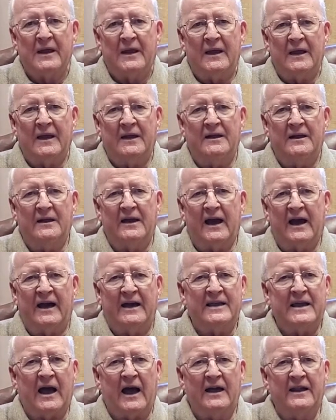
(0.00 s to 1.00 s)
And
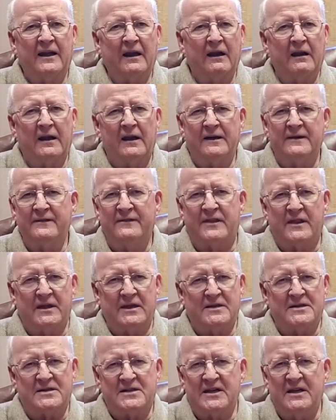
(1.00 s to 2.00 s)
I love
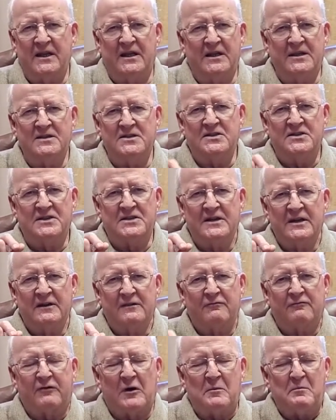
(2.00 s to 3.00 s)
this. It is
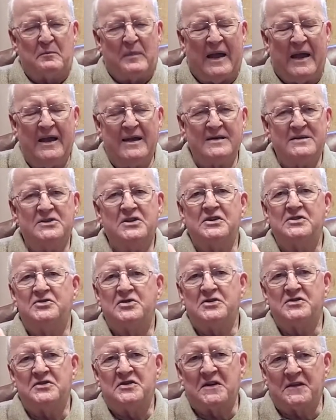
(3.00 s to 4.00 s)
from passages